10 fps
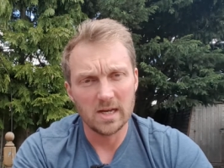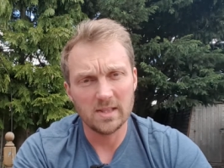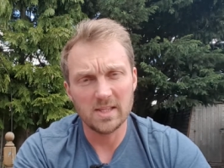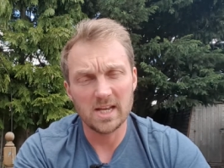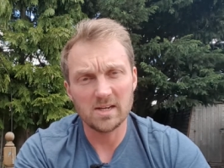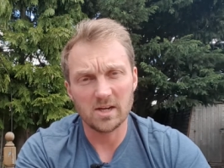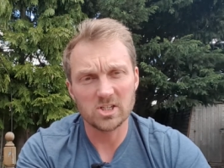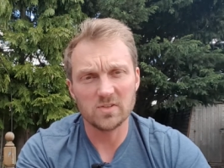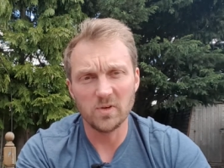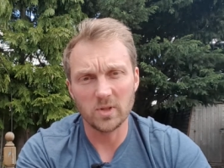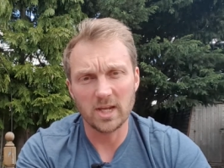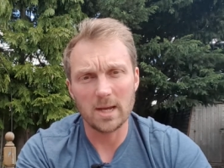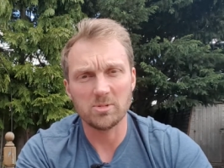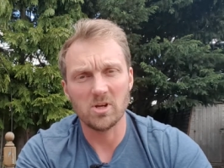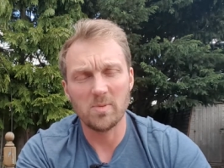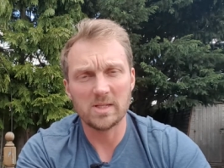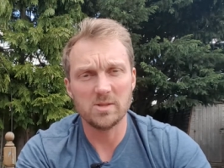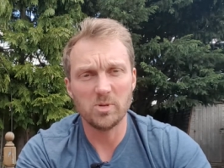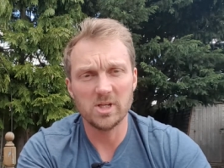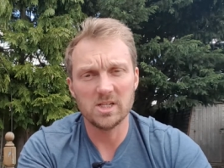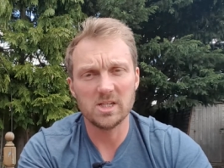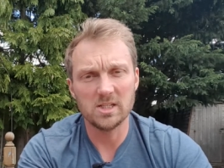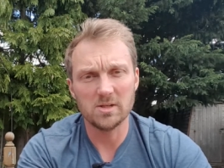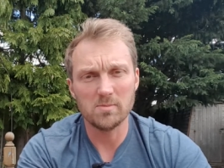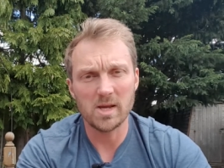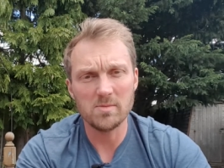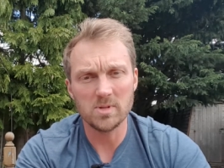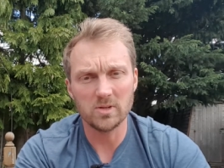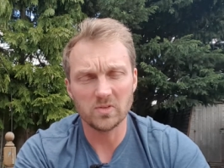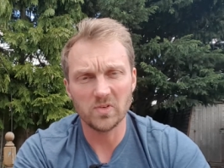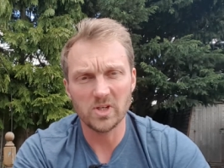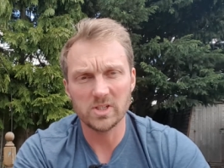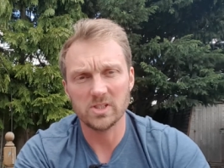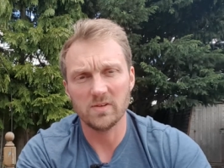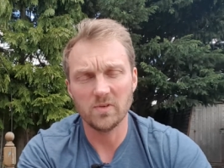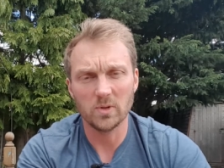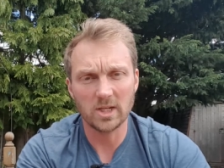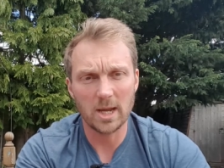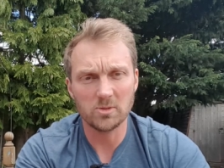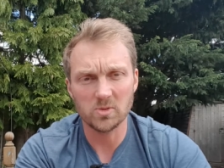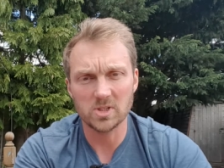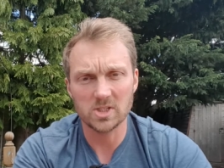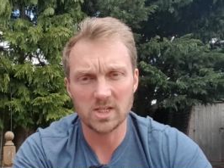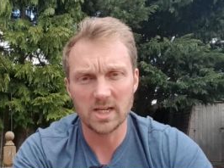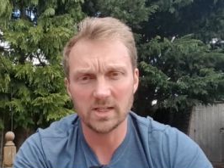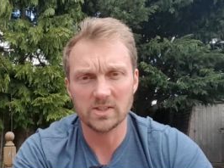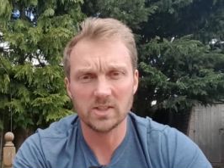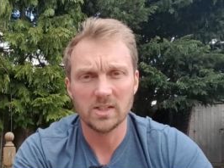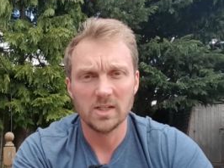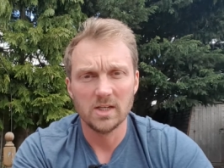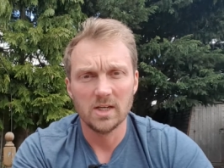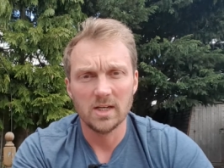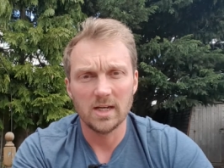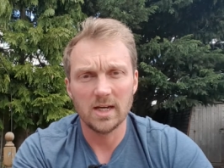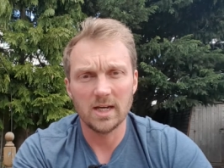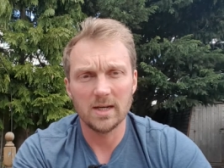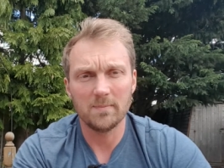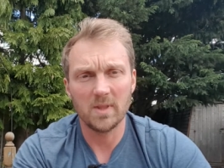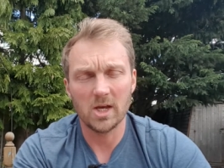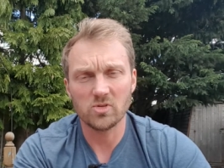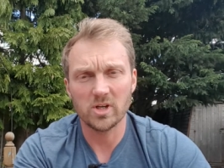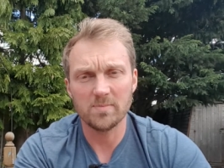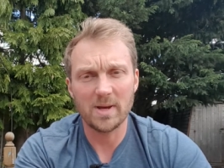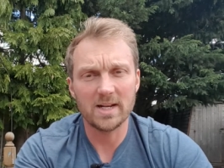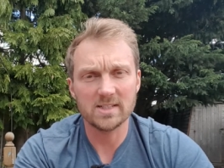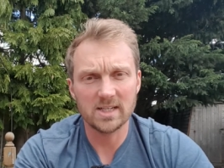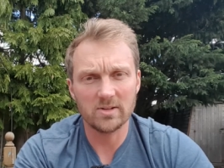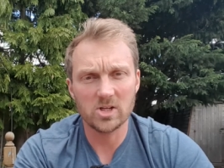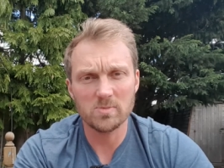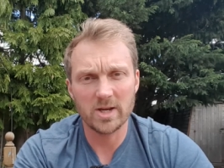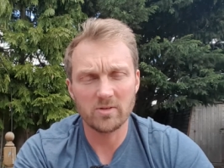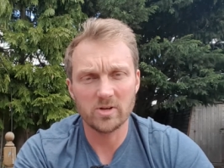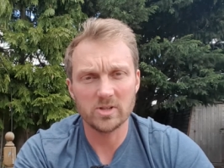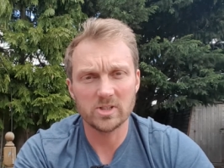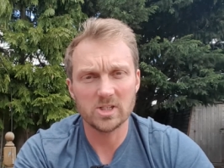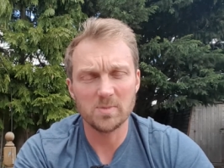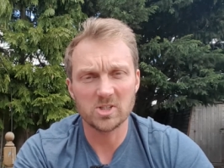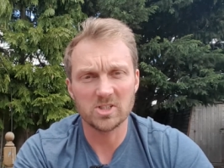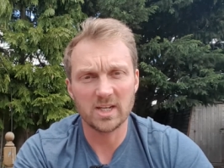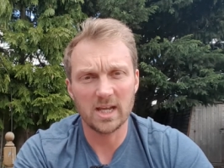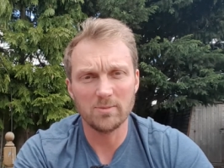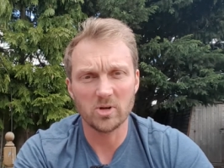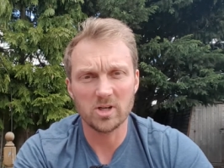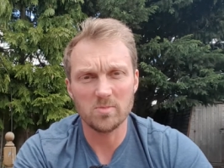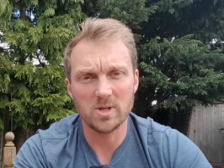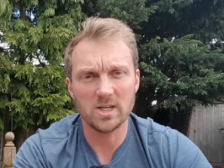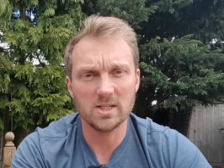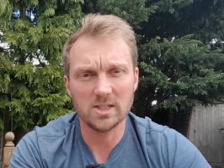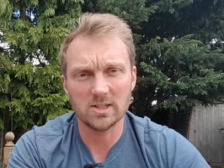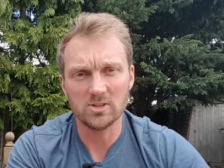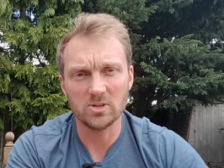Then I just fill the gaps. I basically put in the main meals first. I fill the gaps with the snacks. I try to balance out those macros as much as I can. I'm not going to be, you know, it's